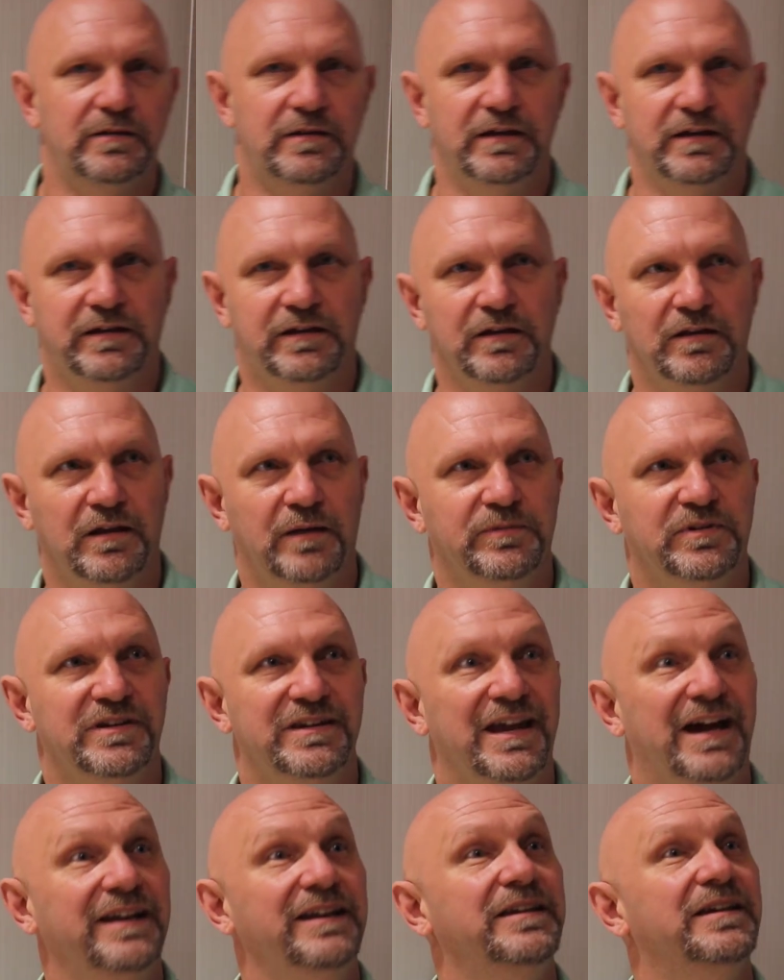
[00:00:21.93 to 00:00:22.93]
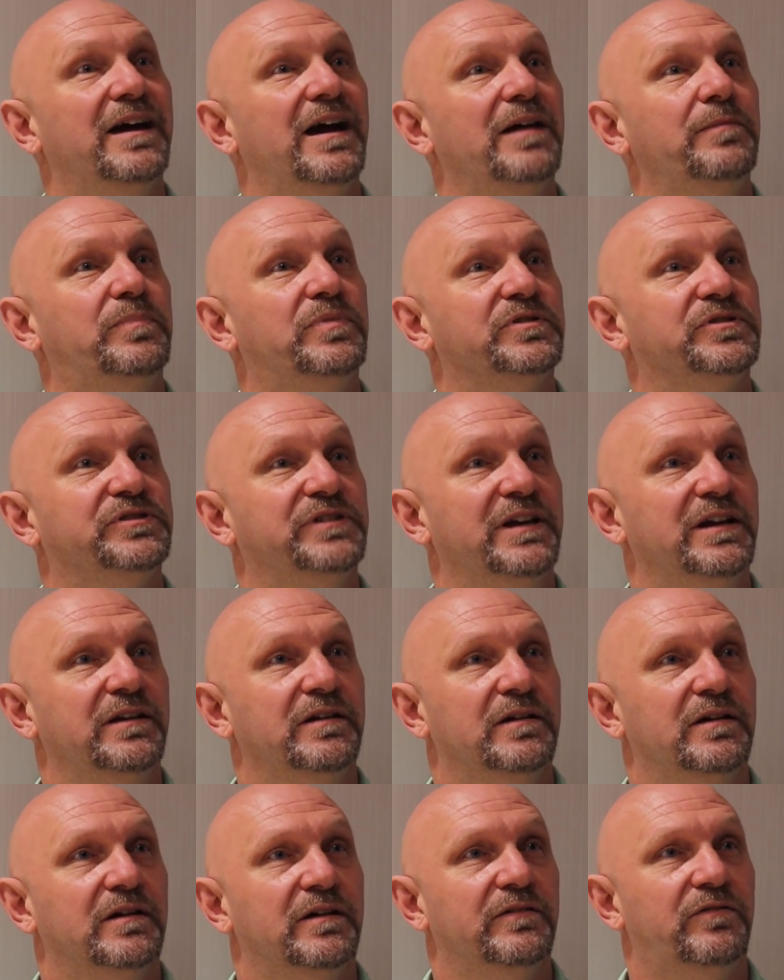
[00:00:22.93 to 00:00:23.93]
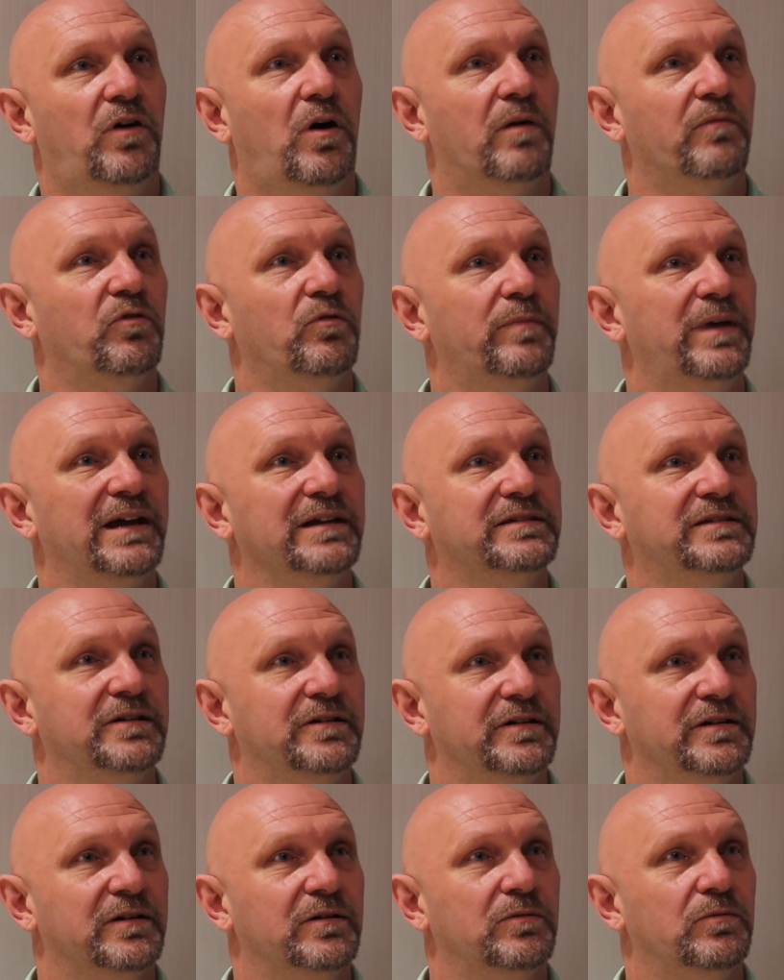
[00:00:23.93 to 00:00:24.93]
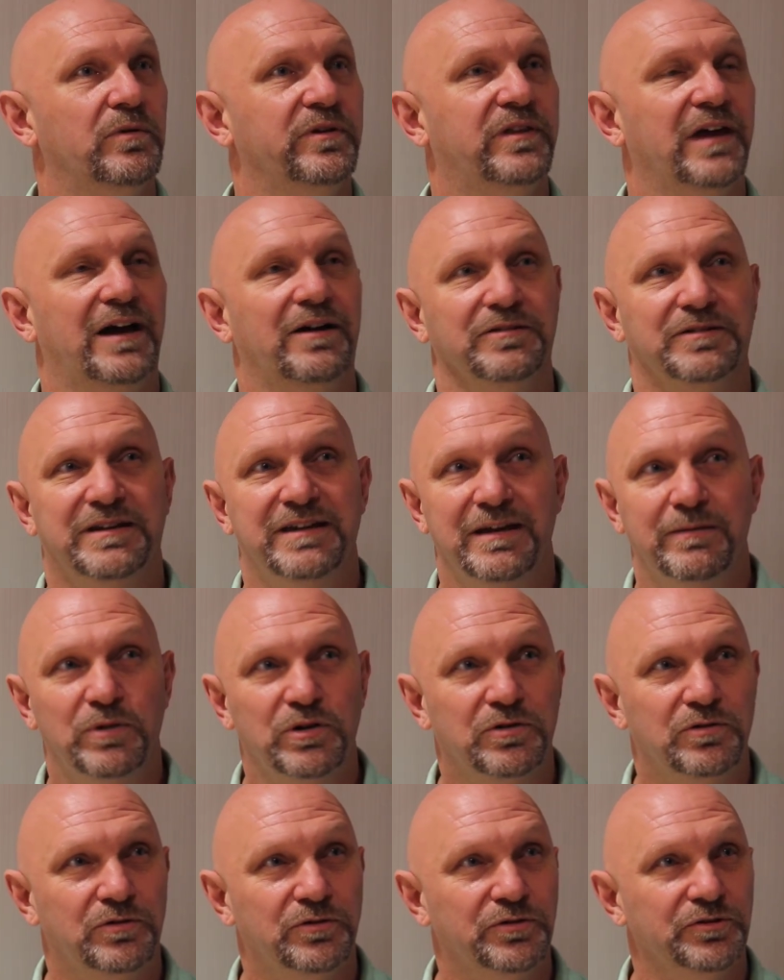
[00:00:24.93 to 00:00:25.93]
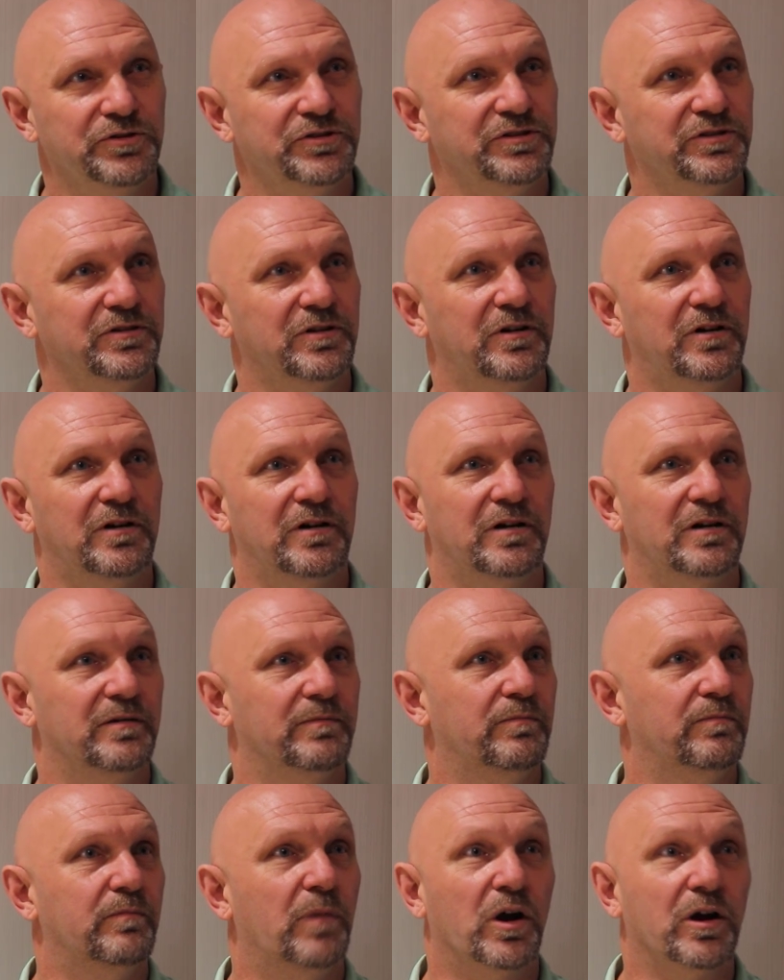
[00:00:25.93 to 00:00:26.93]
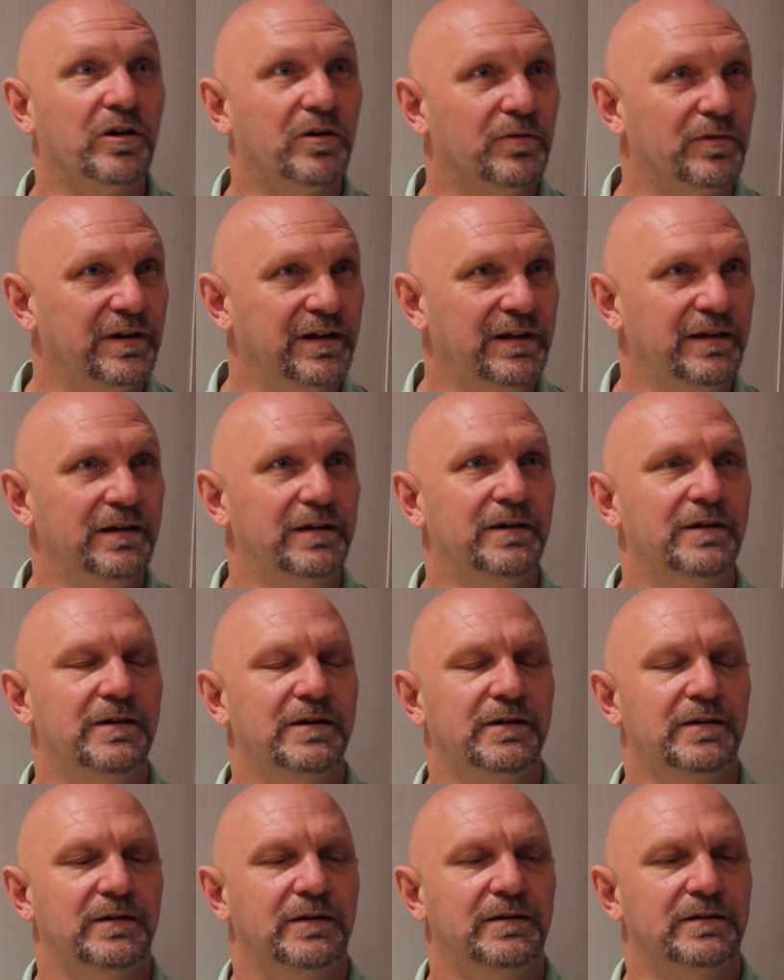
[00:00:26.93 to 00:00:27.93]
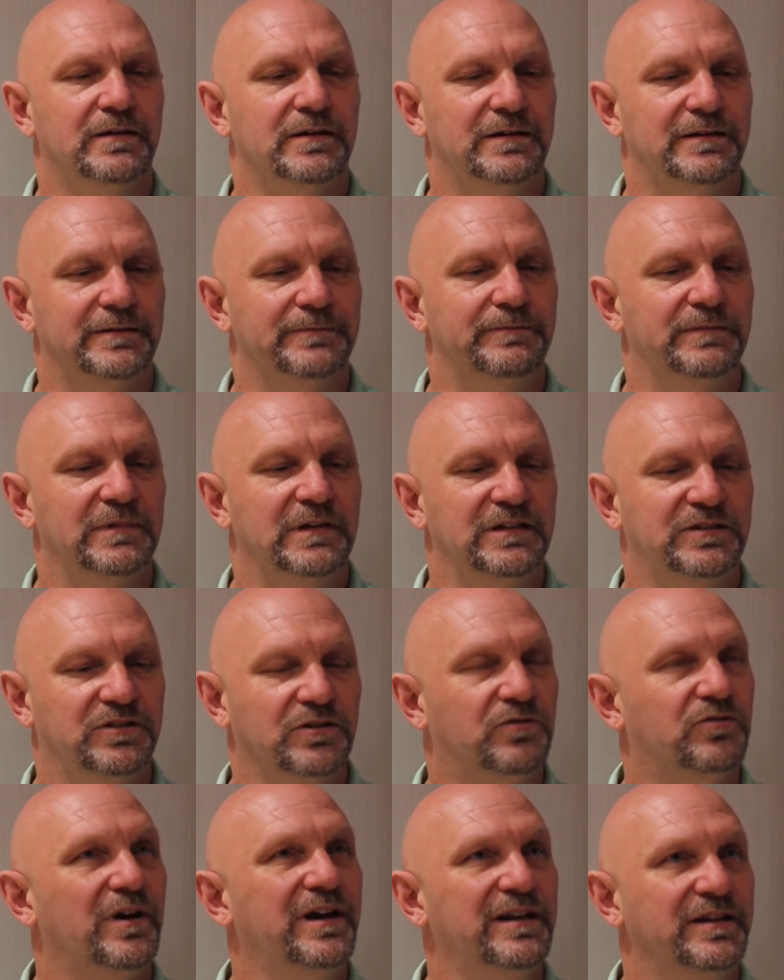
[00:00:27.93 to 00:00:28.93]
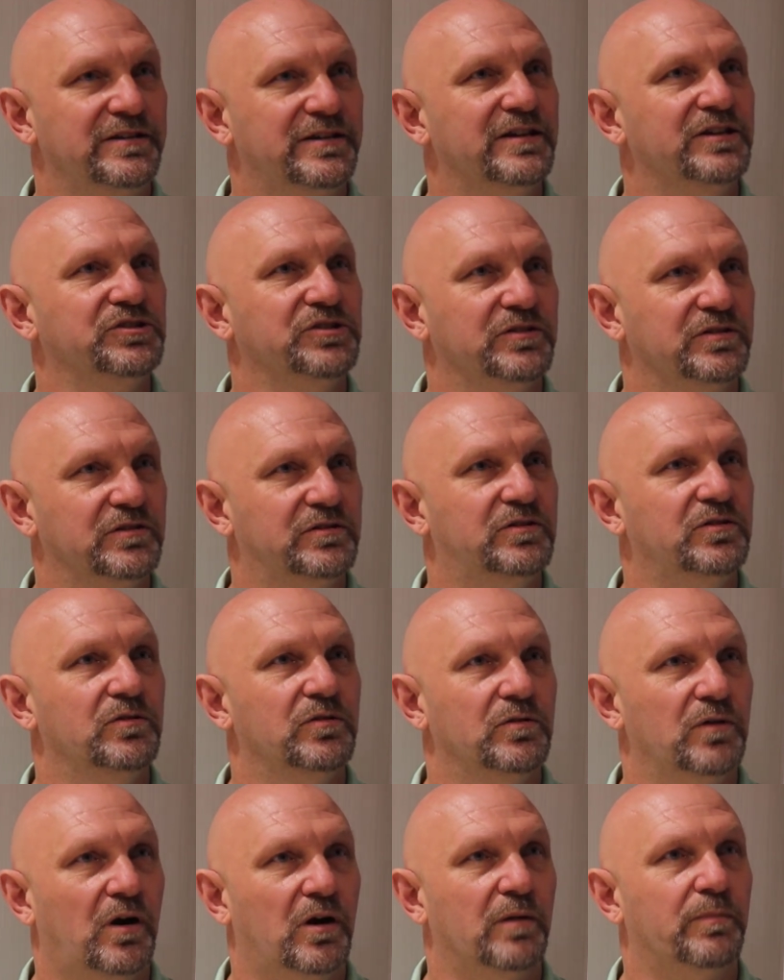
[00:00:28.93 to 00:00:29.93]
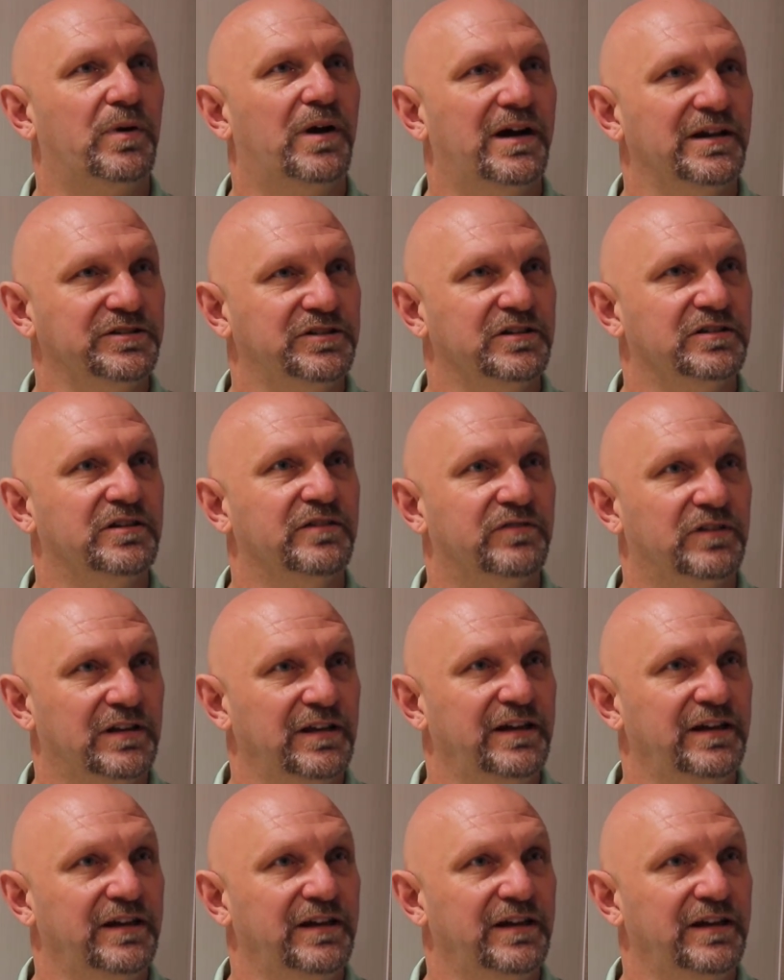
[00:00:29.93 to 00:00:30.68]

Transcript: They kill up to 99% of harmful bacteria without chemicals or mercury uh, it's a great addition to our process of